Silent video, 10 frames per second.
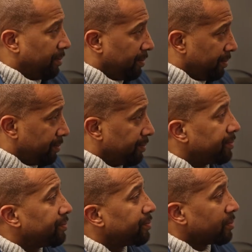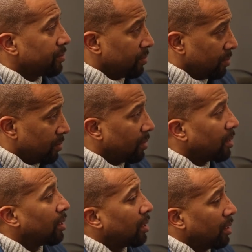Pops up after like
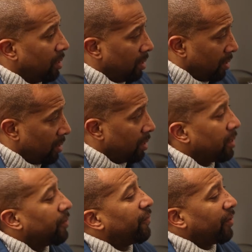15, 20 seconds.